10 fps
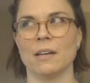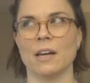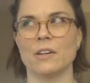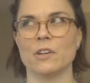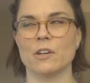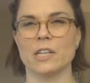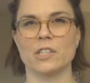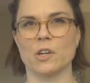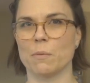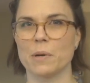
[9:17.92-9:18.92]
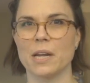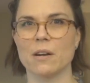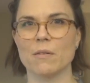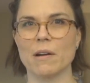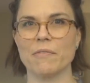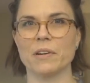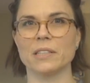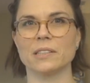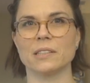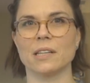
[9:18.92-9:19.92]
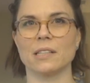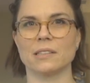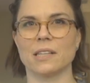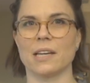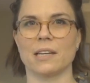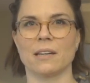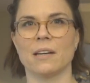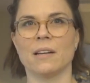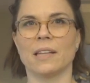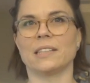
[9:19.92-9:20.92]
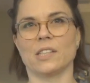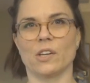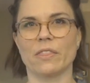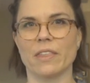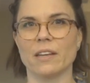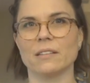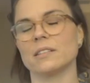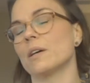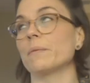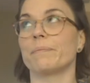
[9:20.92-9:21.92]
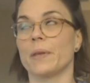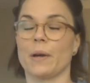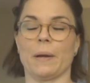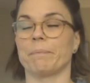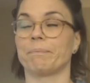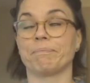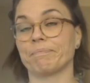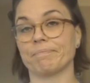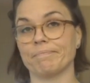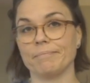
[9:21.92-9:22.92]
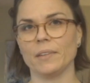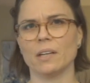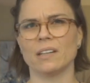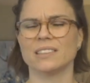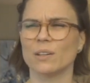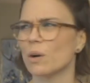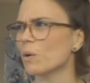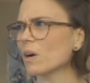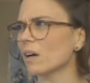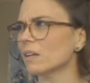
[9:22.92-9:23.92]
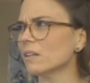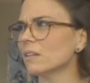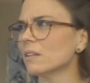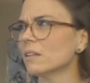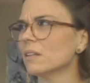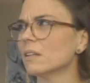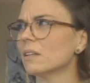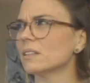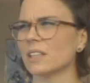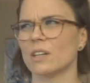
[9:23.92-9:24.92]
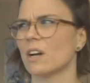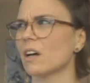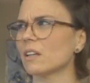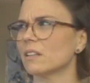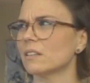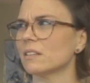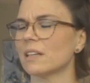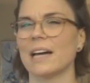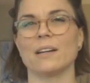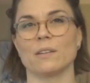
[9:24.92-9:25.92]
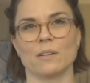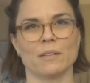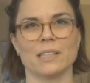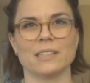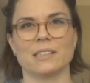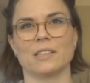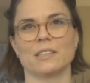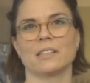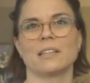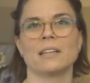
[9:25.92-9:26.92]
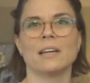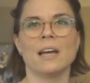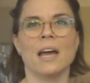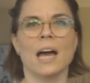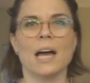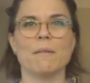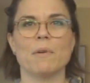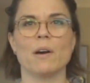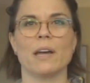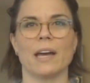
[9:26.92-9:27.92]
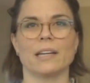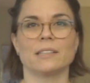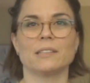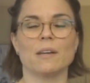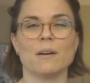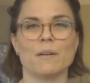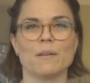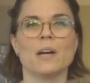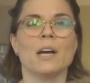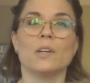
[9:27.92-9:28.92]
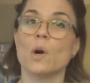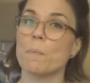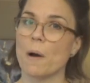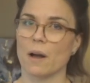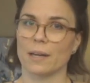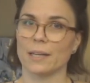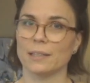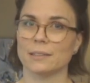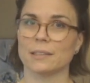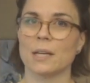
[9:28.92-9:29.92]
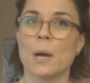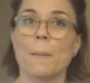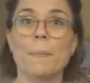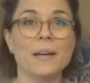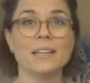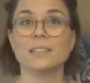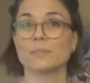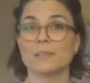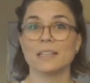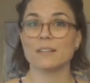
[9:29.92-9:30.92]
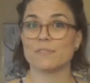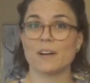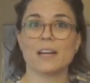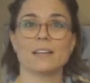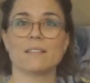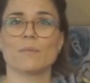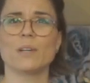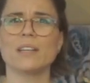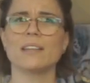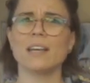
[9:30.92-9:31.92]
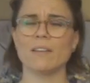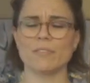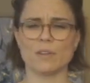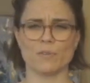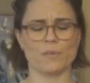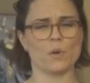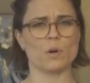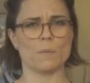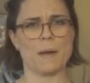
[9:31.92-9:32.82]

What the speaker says: a nerdy Terminator reference. That's like, that's a good thing. So, okay. Sarah O'Connor? Sarah Connor? I don't know. He's a nerd. Okay, so no pockets, but it's really fun. What do you think of the floral